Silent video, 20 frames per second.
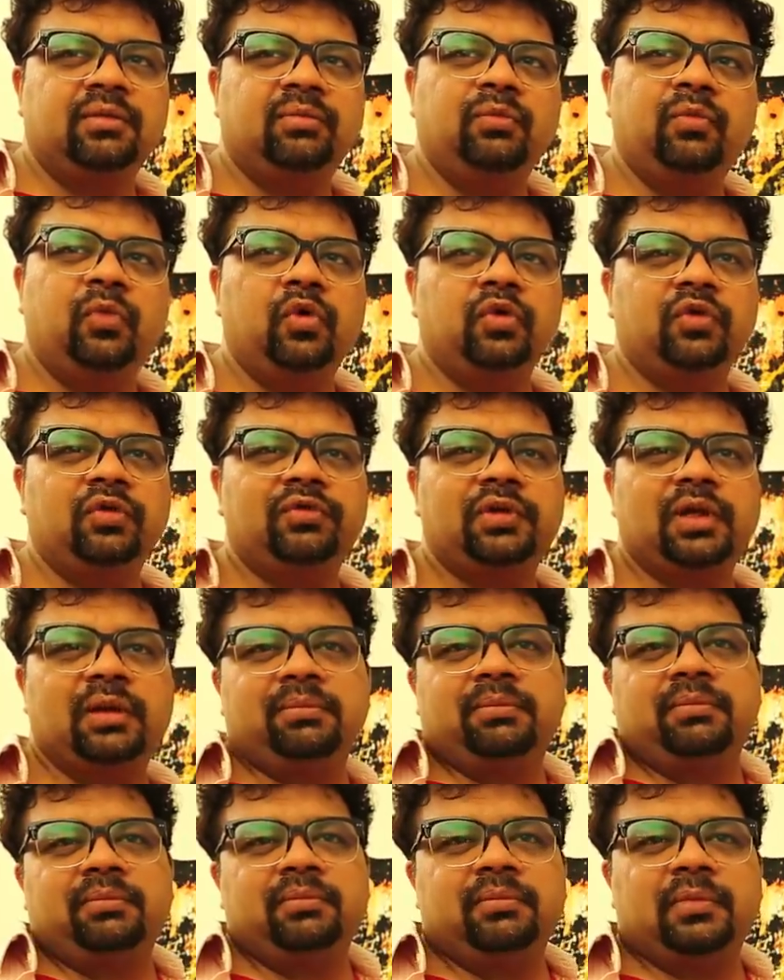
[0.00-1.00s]
Both of
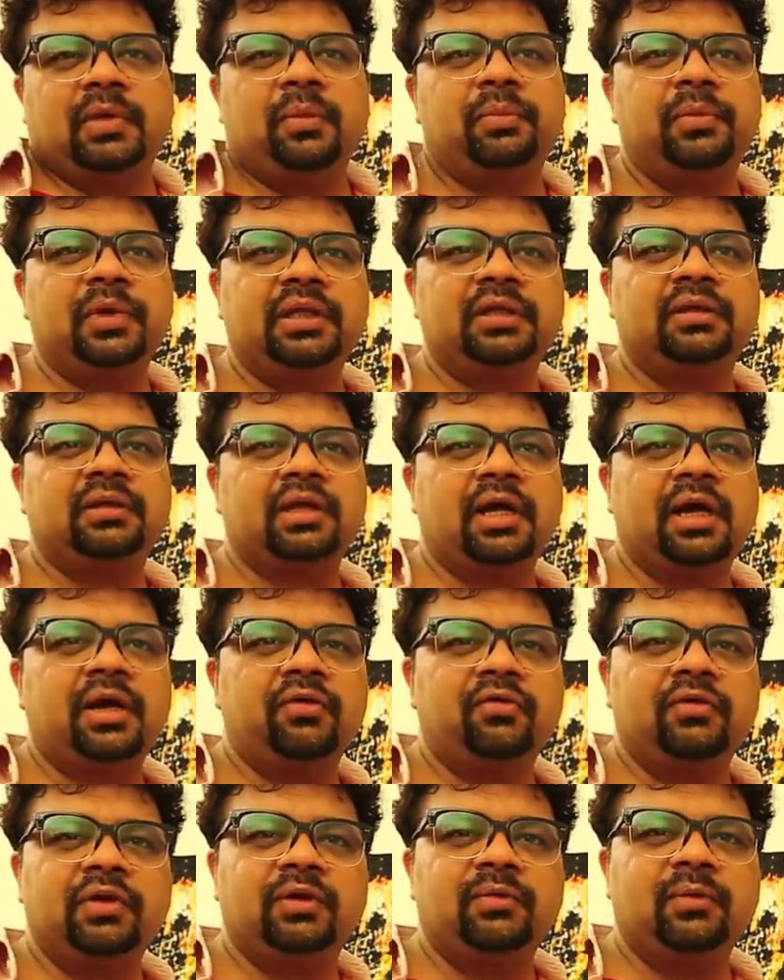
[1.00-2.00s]
them have been kind
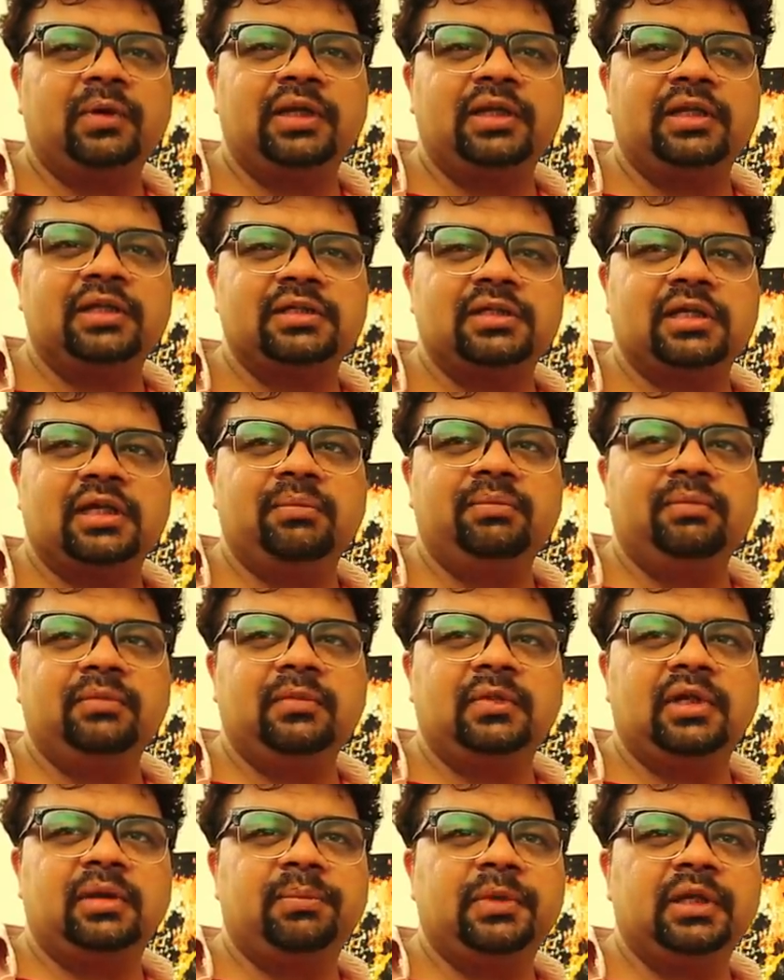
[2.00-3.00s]
of equally the
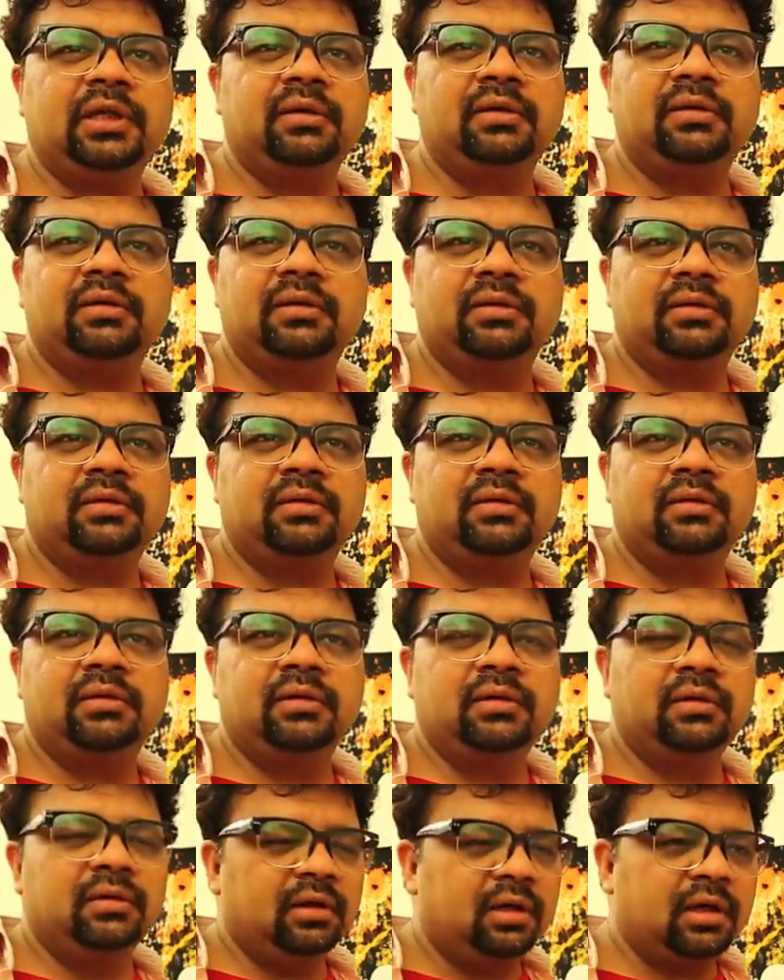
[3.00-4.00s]
same. They've been
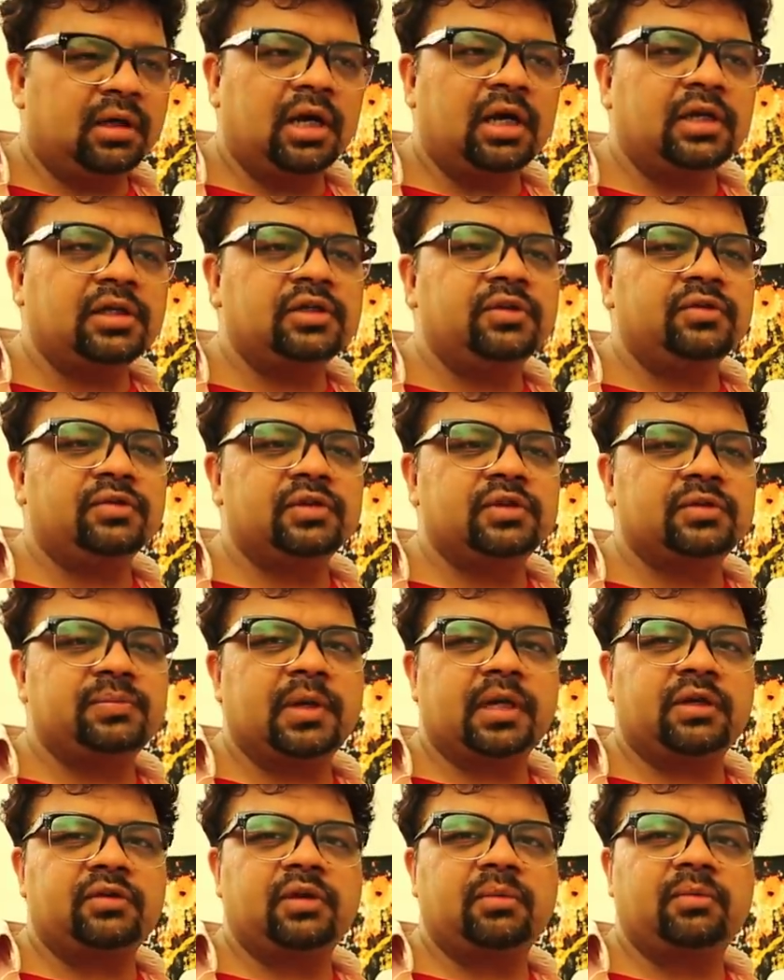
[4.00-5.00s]
a continued
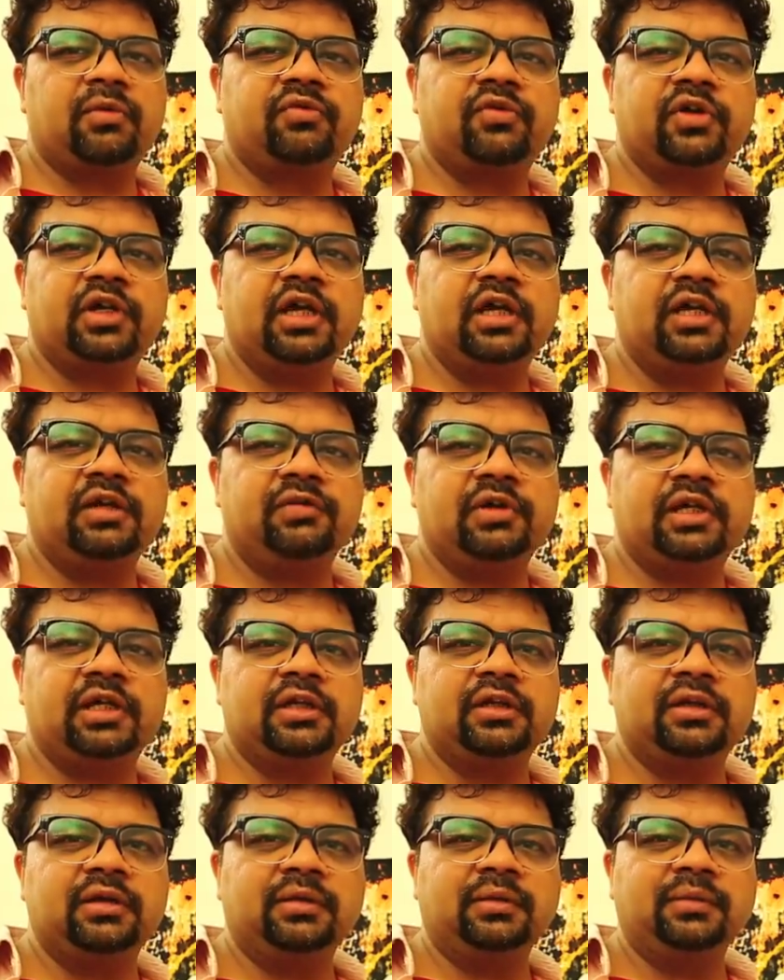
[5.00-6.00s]
spectrum of
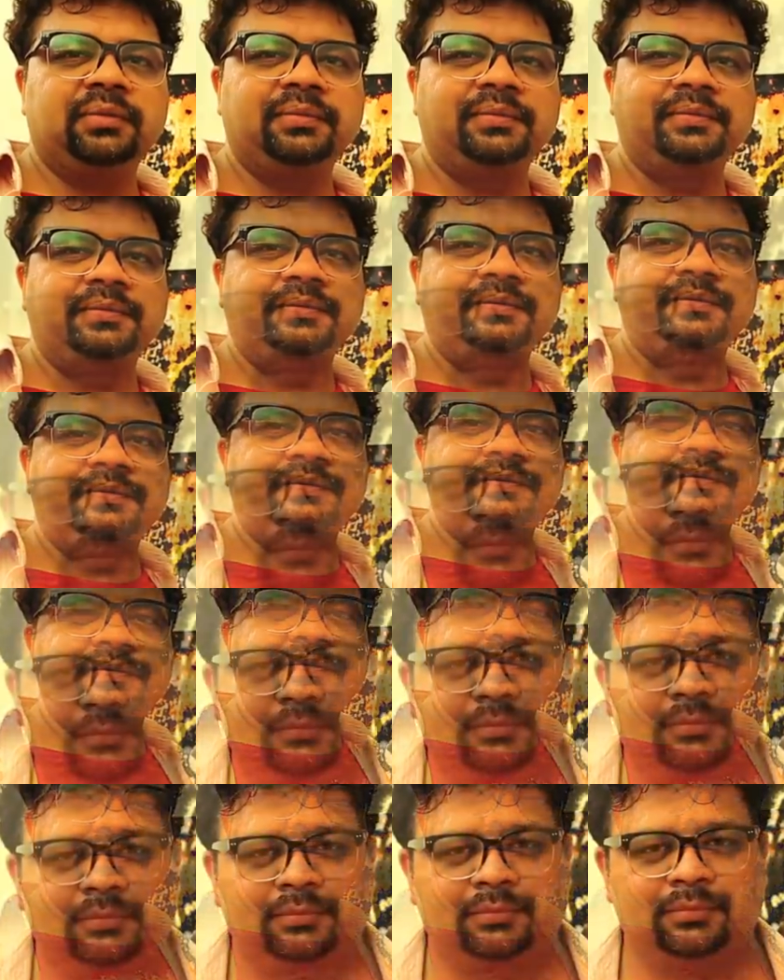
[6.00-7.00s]
creativity. You
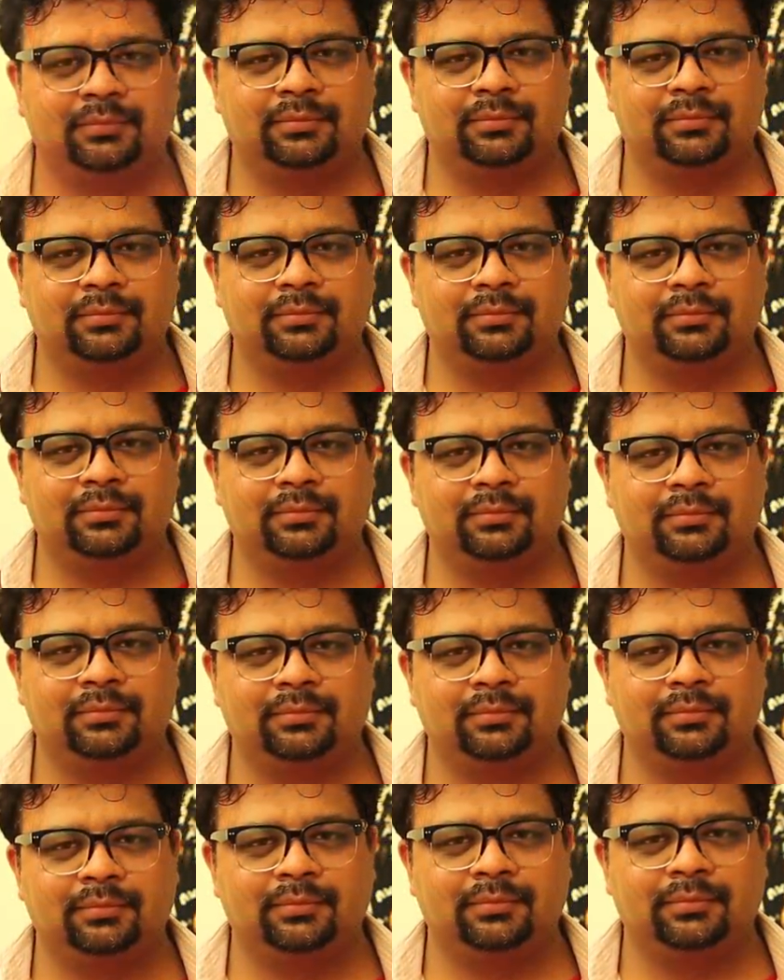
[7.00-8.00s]
also happen to be an
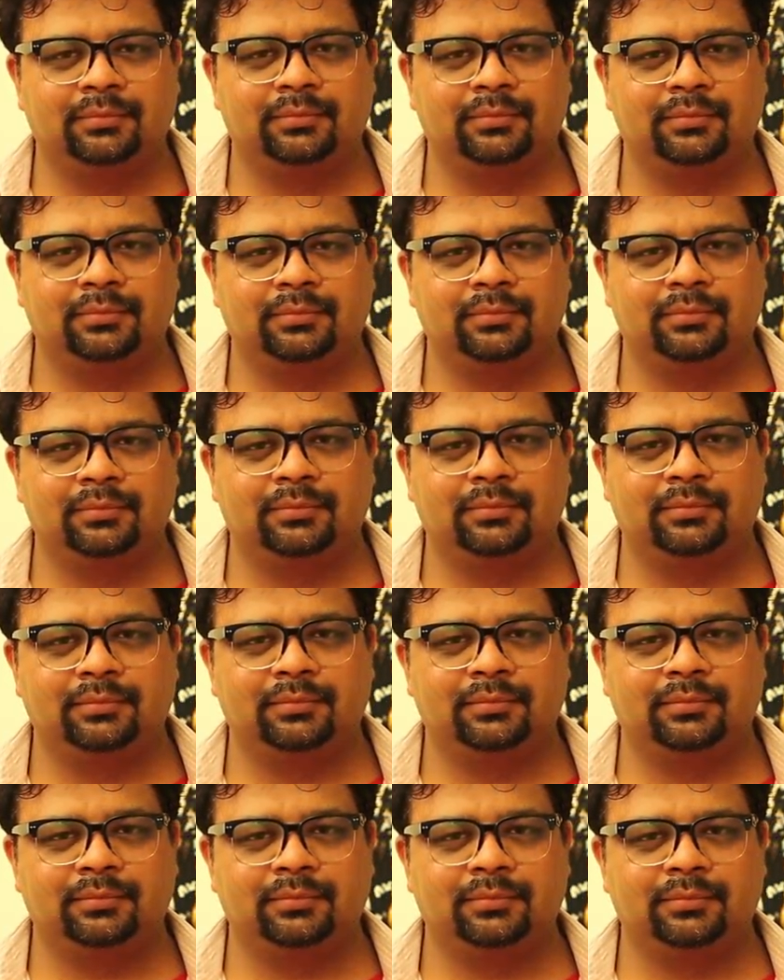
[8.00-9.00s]
art buyer.
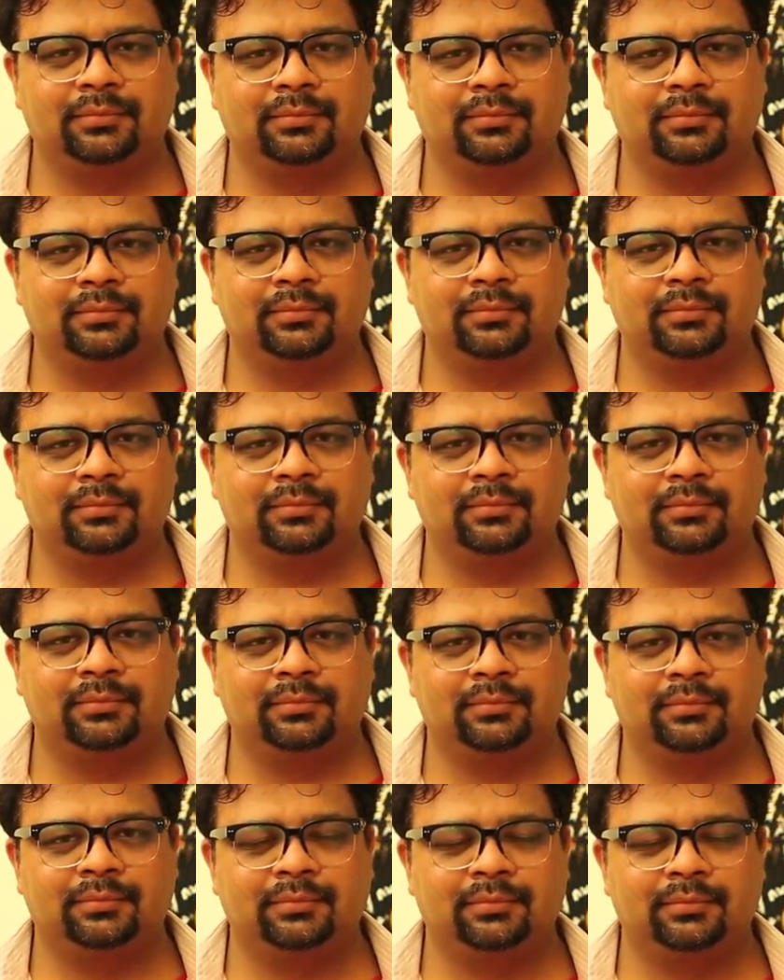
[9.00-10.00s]
So what do I need
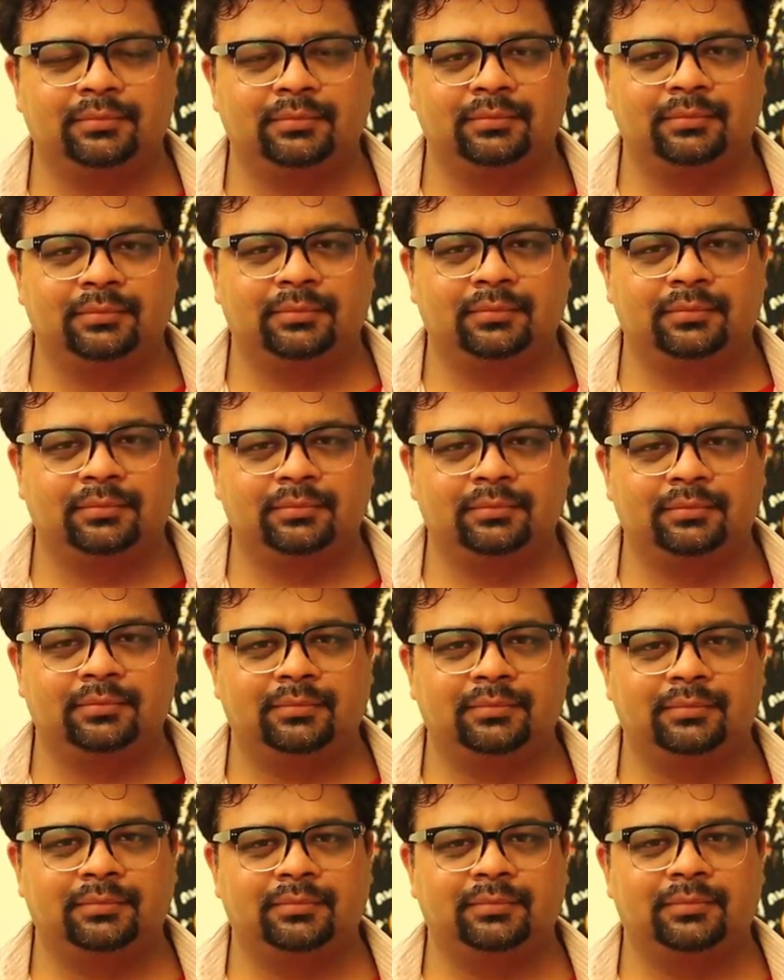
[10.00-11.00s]
to do to sell you
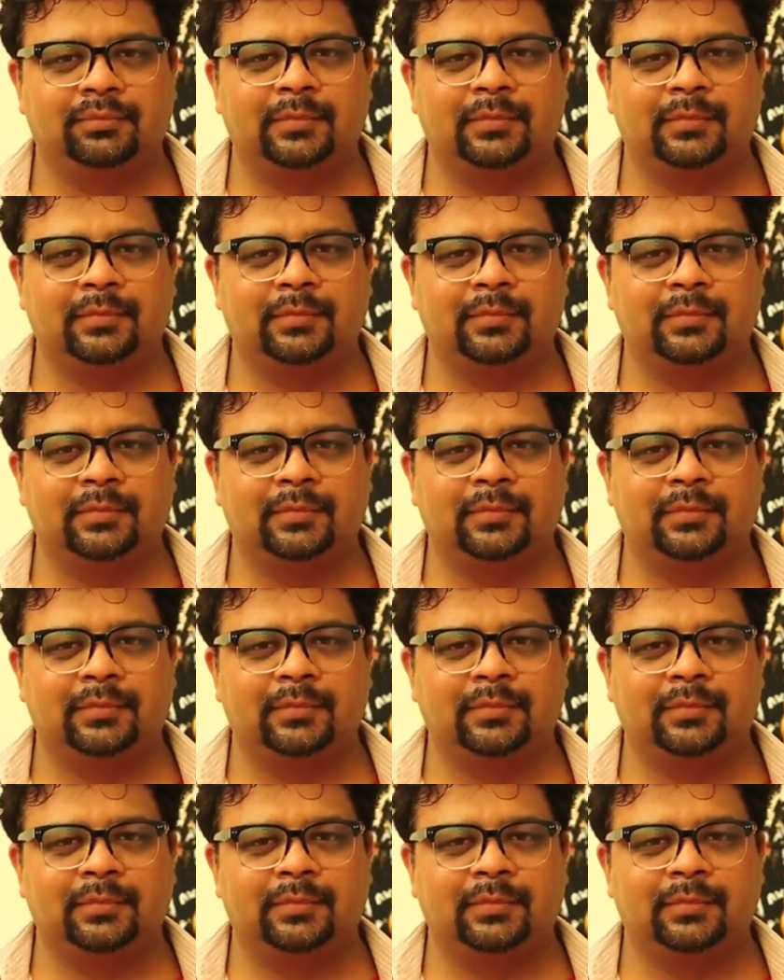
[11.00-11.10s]
something?